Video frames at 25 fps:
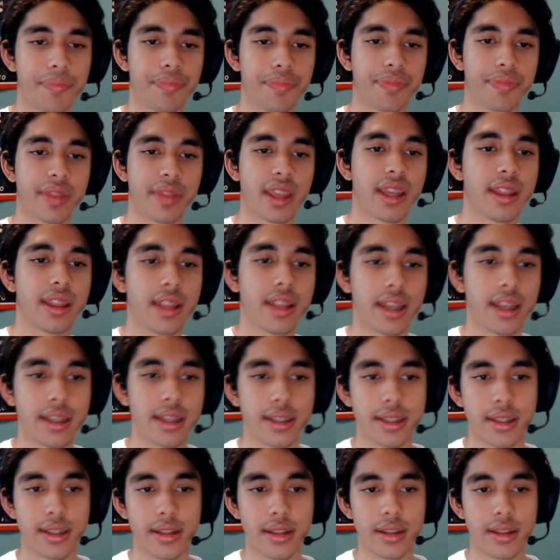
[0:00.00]
Next
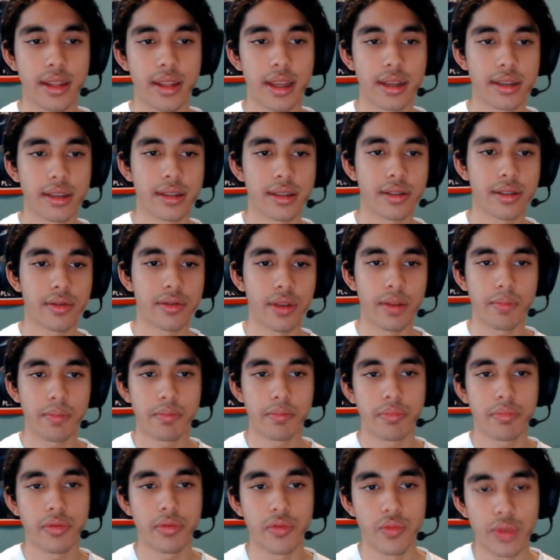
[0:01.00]
up,
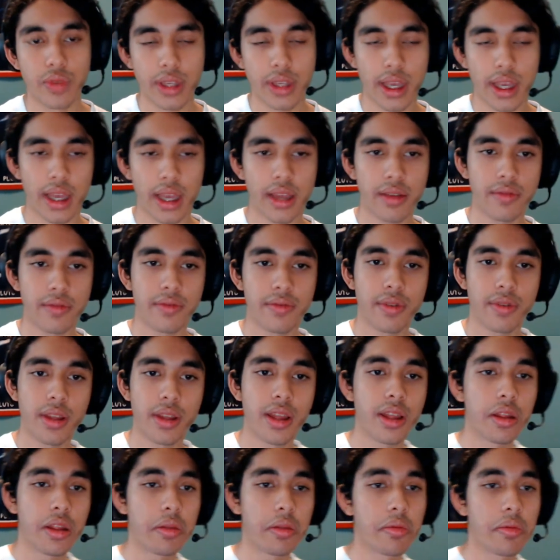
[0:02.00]
we have,
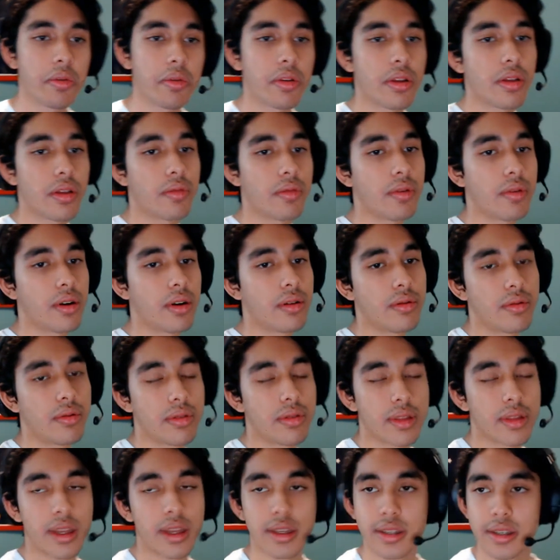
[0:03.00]
well, the
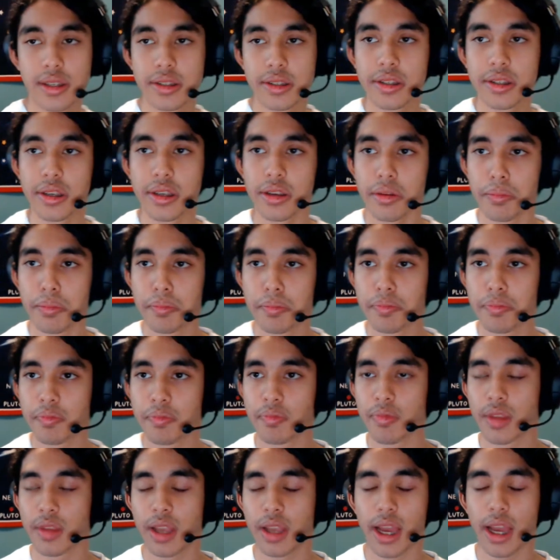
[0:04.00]
SSD.
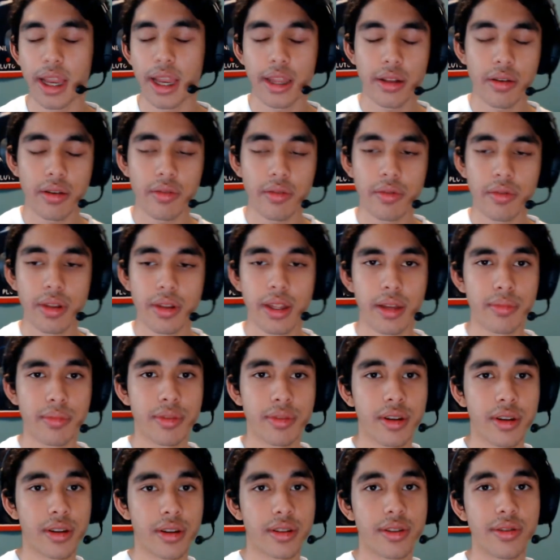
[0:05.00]
I didn't go with the
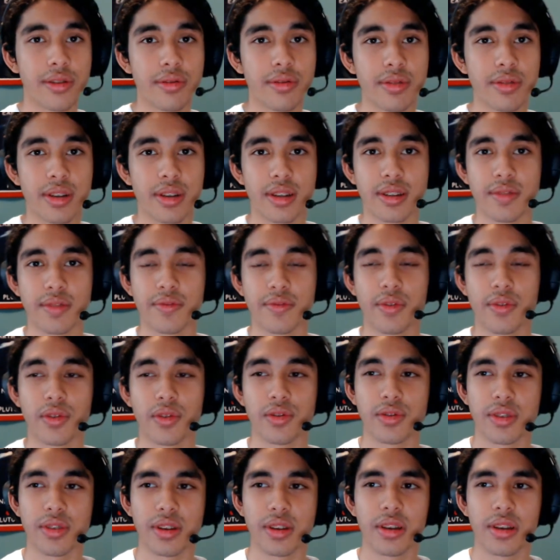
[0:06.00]
M.2 because
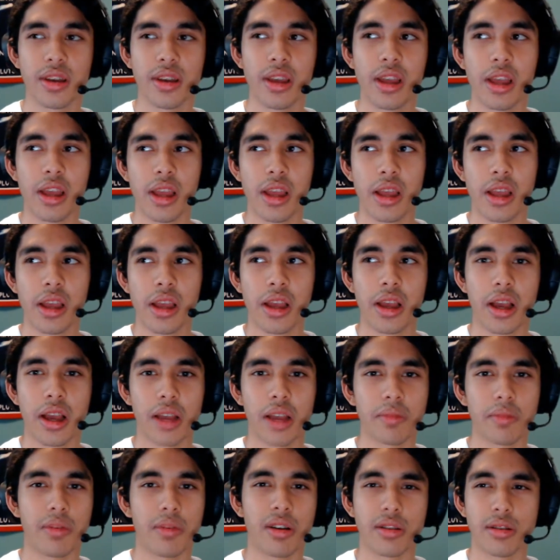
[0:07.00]
unfortunately, I
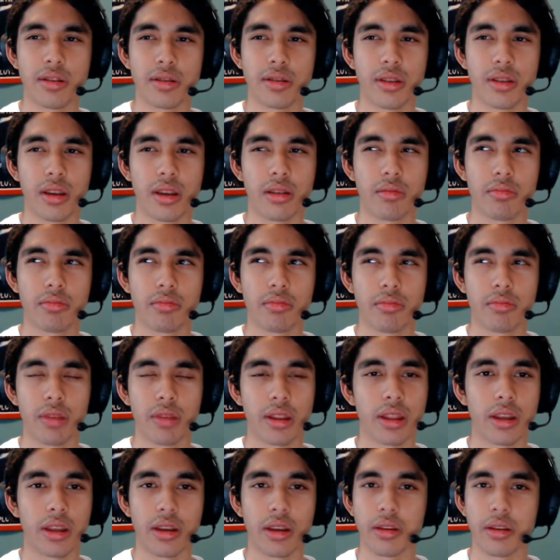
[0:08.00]
bought this like, I
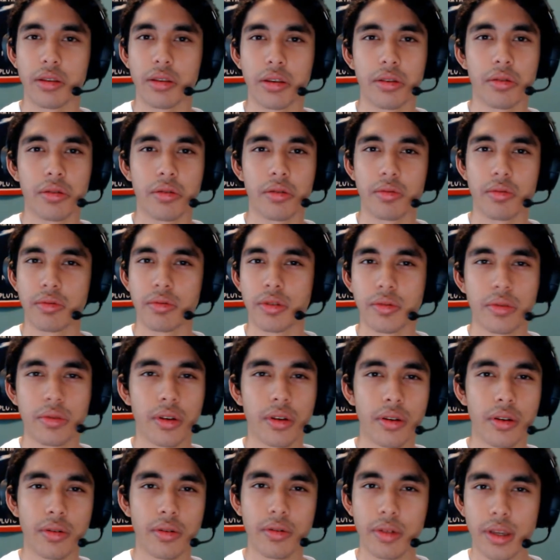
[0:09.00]
think a year or two ago
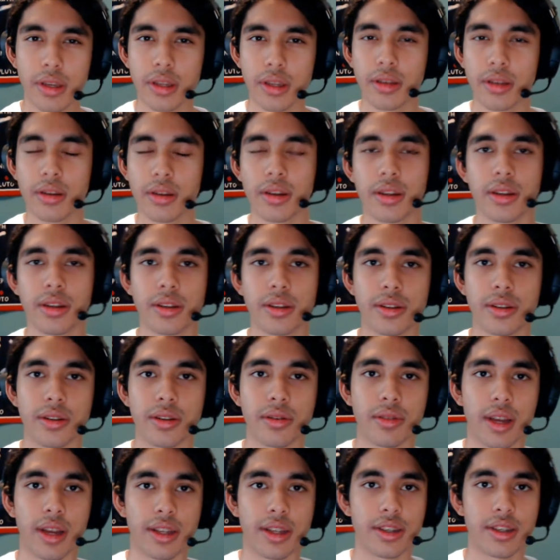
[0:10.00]
already, so
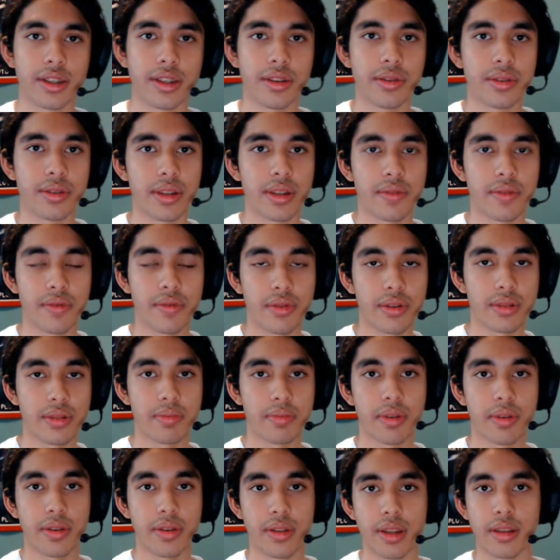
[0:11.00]
I just used it for this
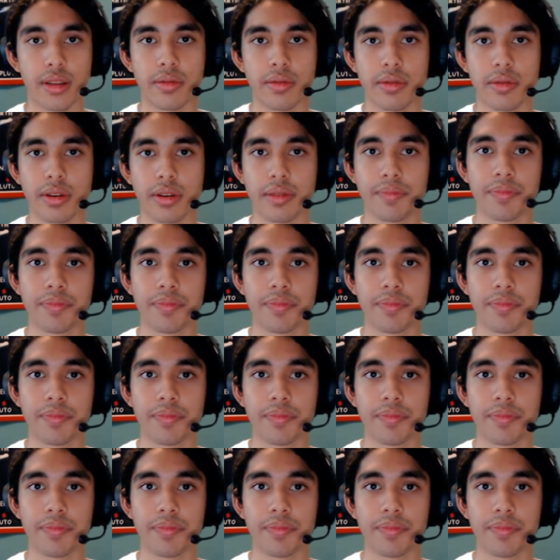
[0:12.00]
build anyway.